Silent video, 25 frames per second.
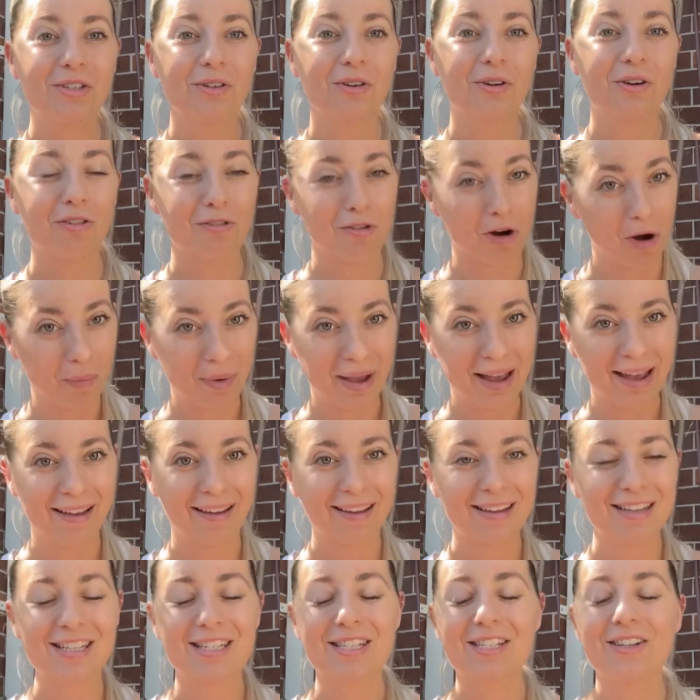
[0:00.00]
you're growing.
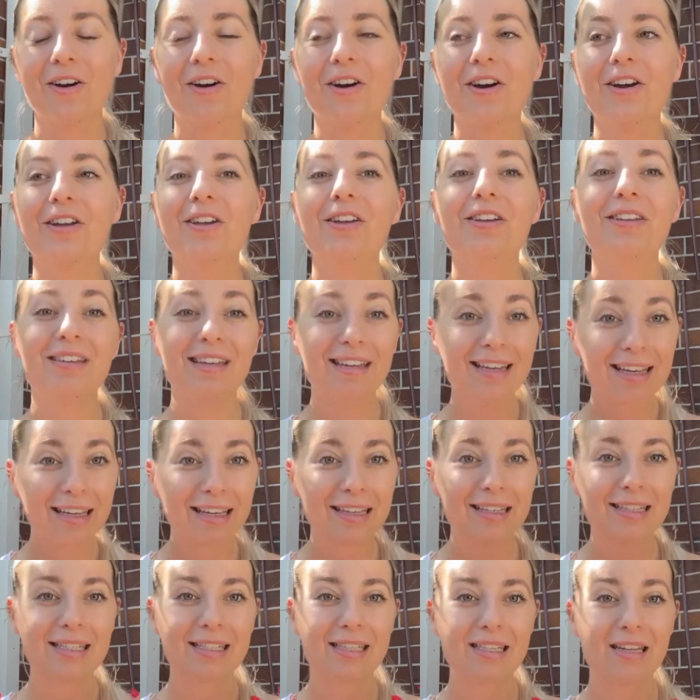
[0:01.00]
So you need to
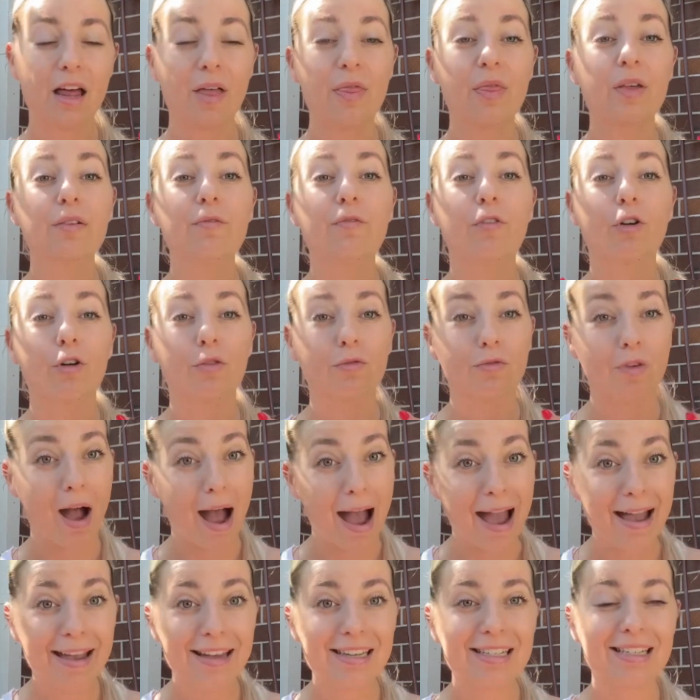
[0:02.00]
consider the
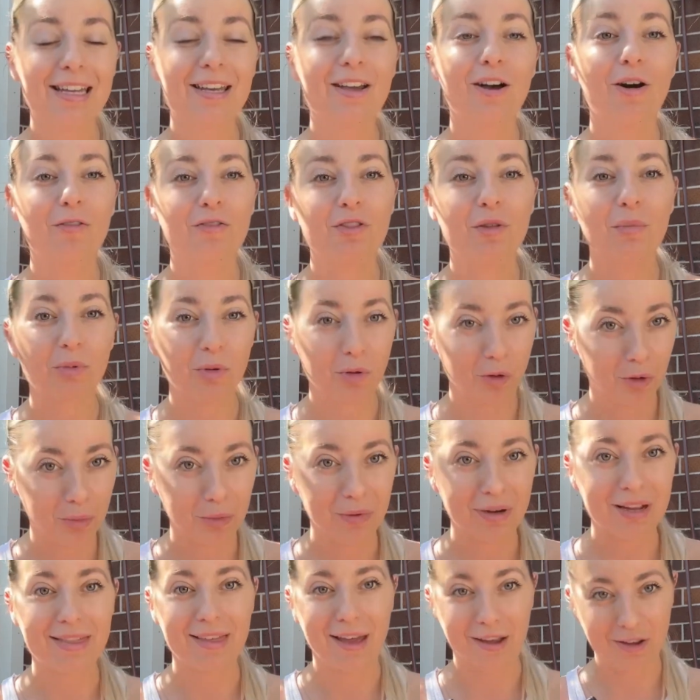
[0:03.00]
variety of the
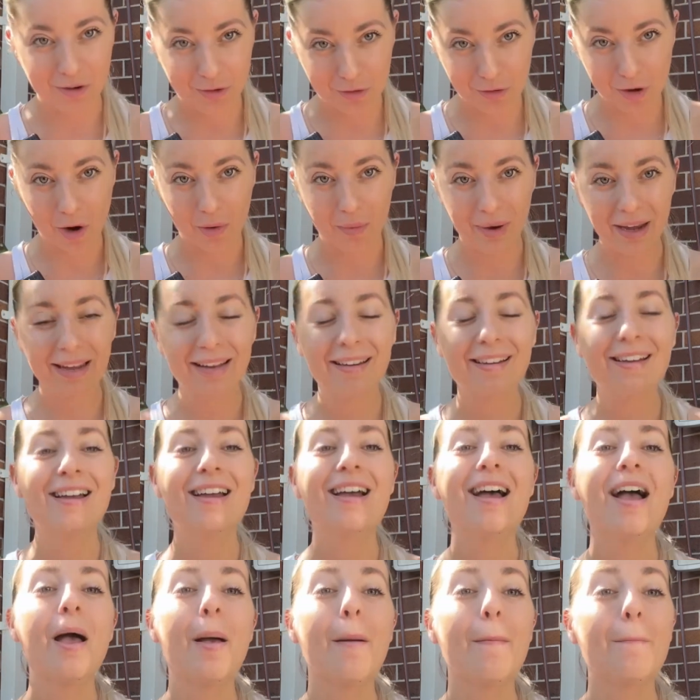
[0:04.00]
blueberry that you're growing,
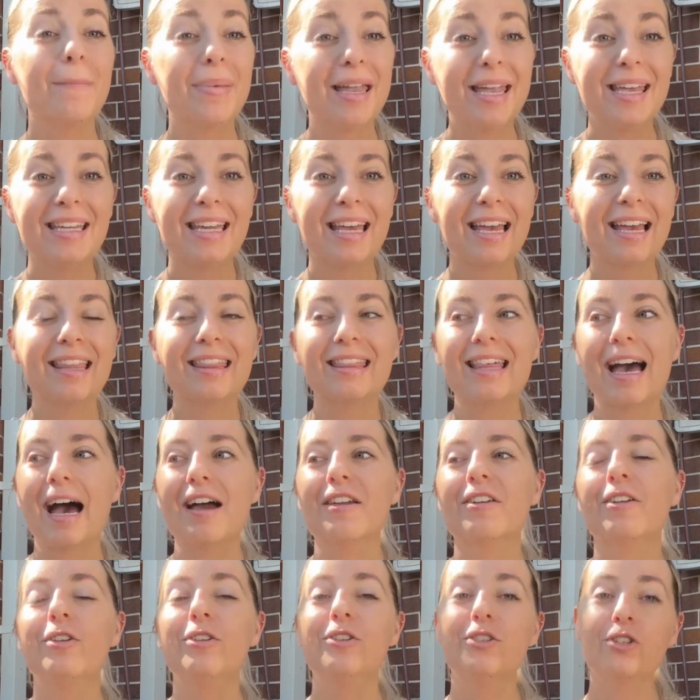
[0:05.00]
meaning that
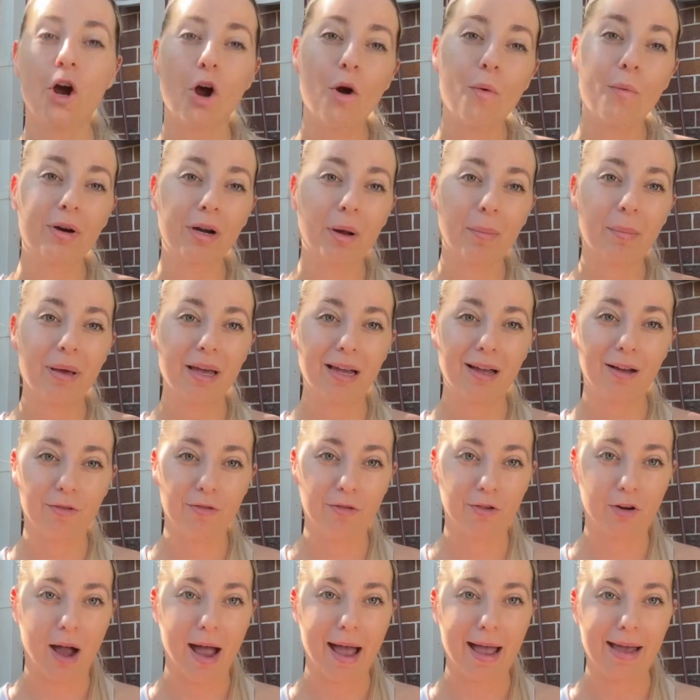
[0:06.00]
you don't want to pick a
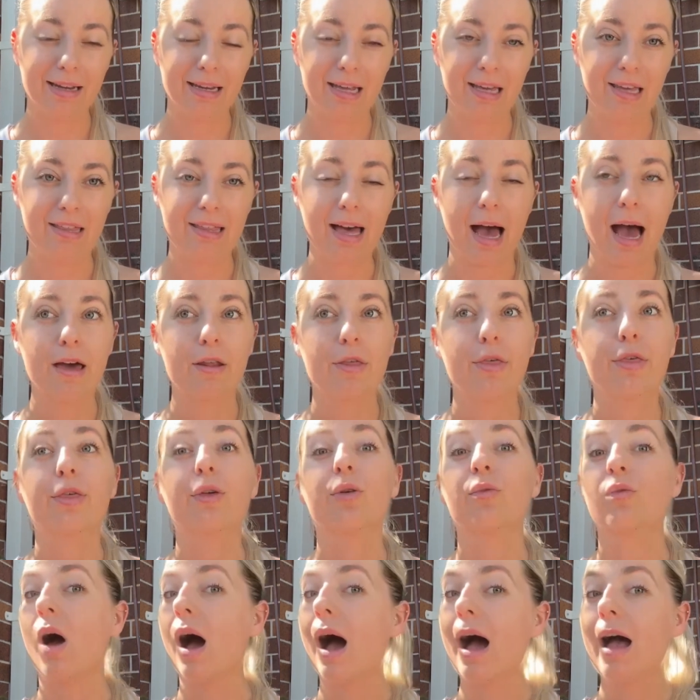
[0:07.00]
variety that
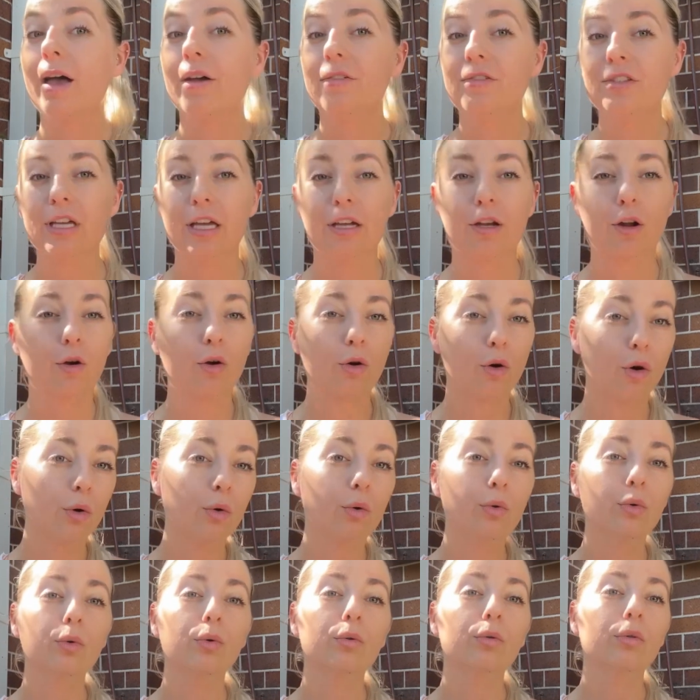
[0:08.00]
thrives in a
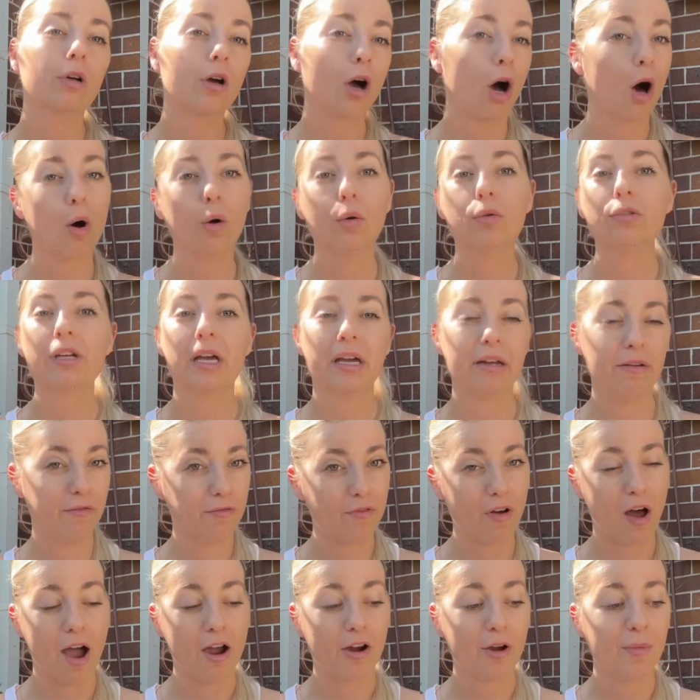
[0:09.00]
cool, colder
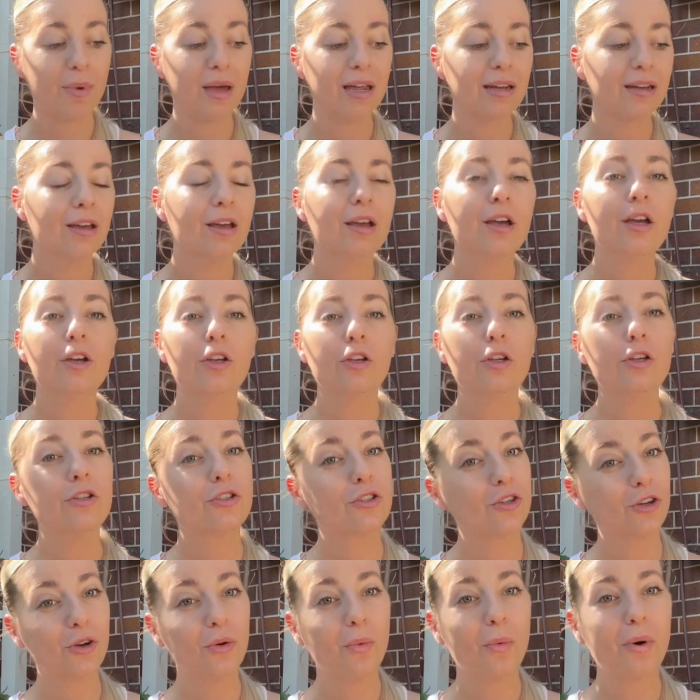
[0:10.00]
environment. You
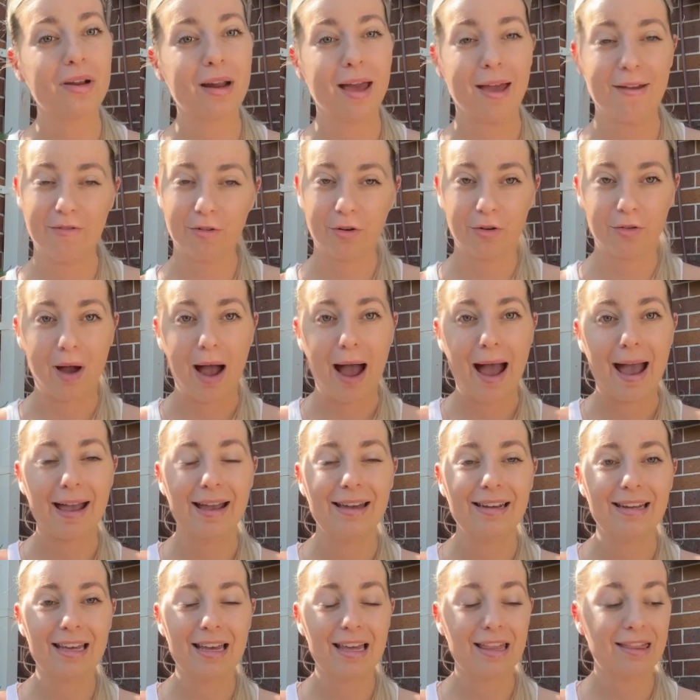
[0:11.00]
do want a
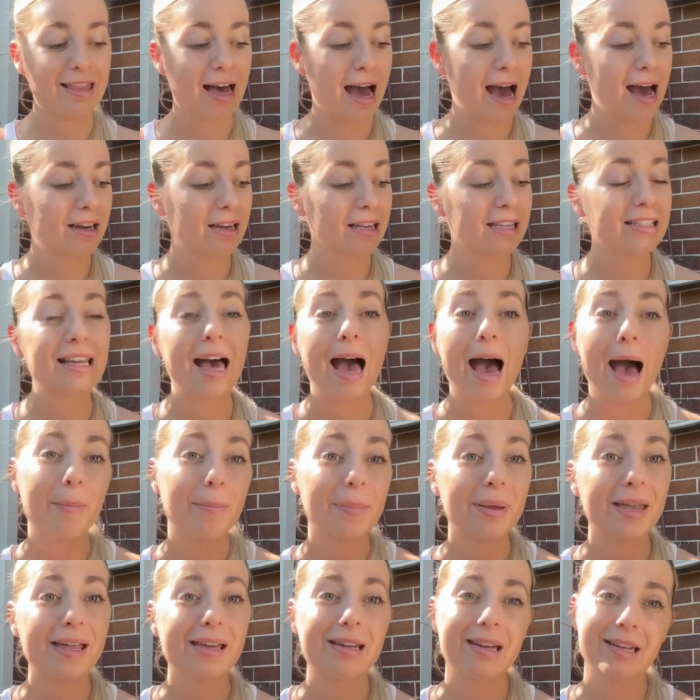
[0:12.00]
variety that is
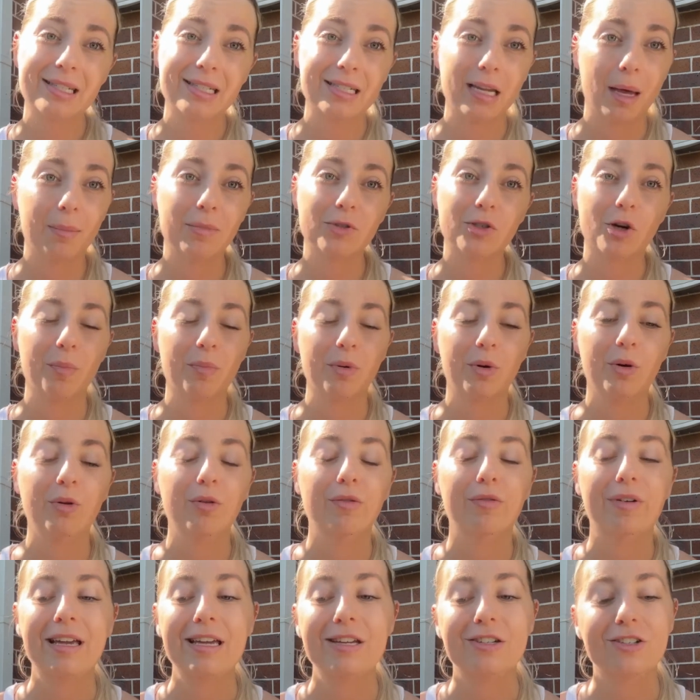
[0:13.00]
happy in a subtropical
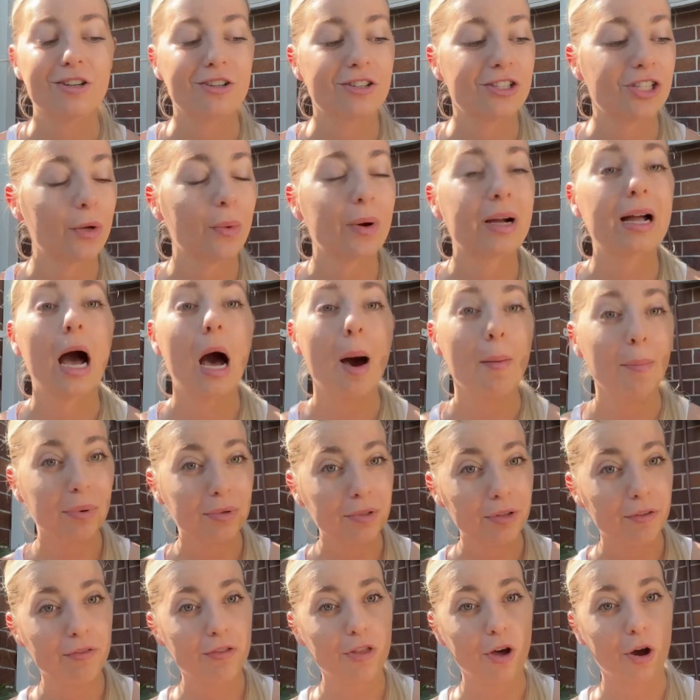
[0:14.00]
region. So a
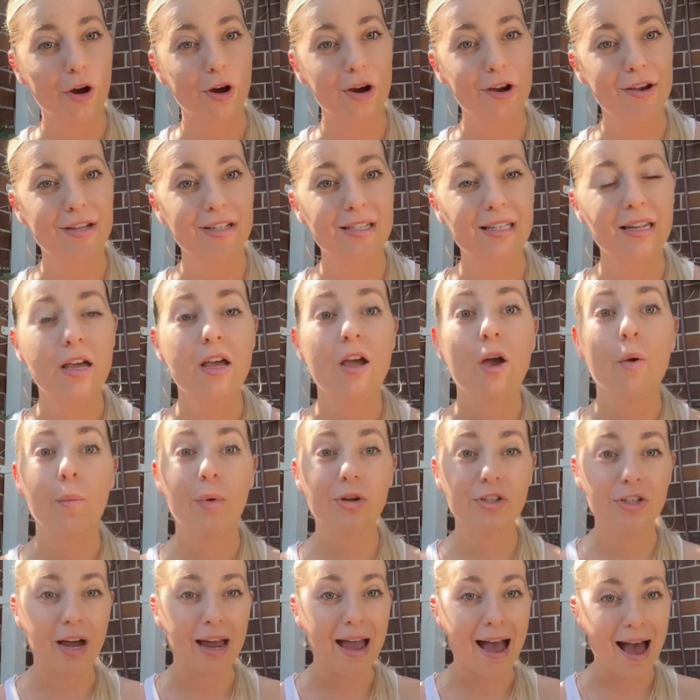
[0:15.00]
couple of those,
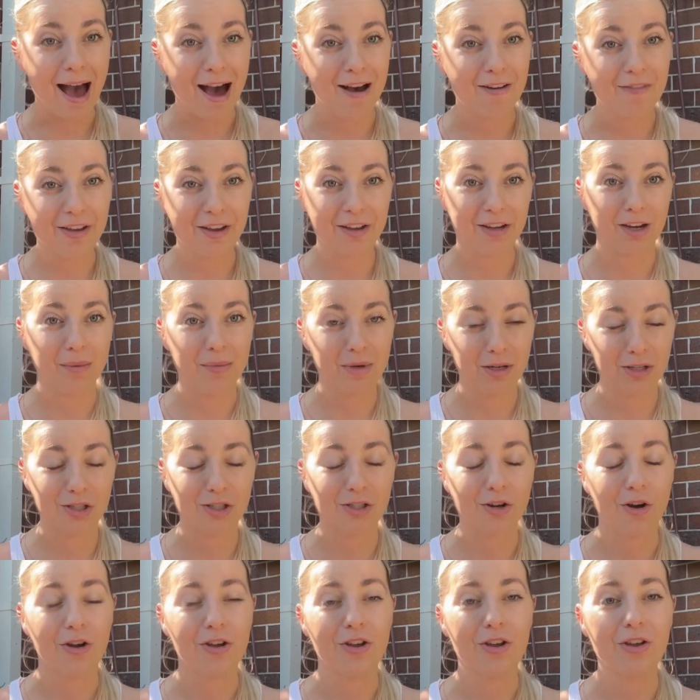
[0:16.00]
which I have here and I'm going to
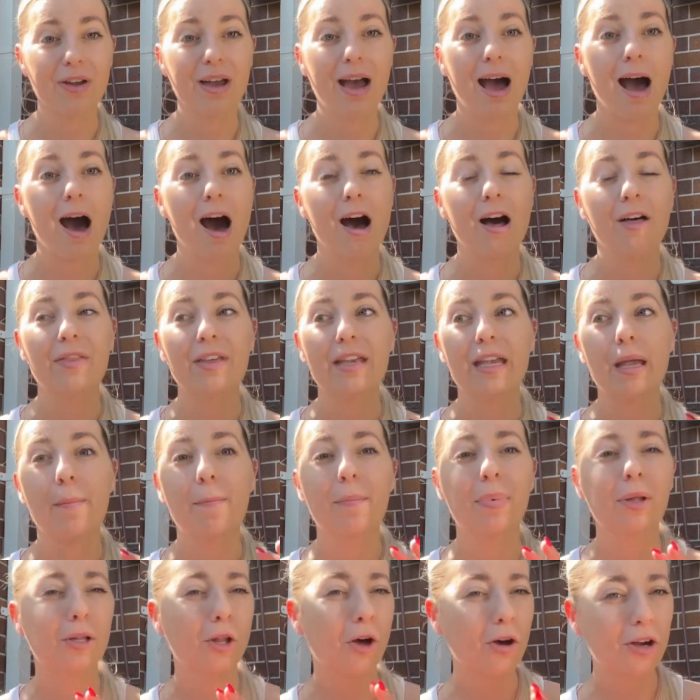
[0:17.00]
show you, are the
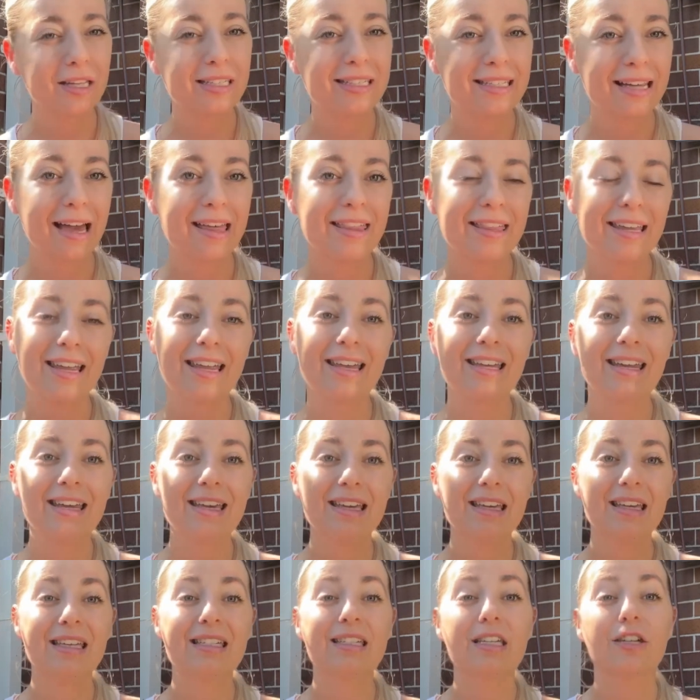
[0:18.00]
Biloxi, I think it
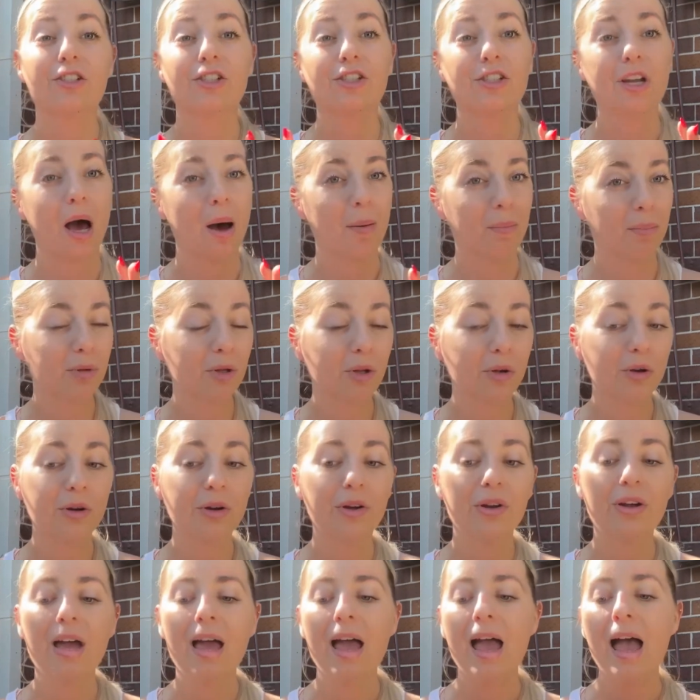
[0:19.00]
is, Sharp Blue.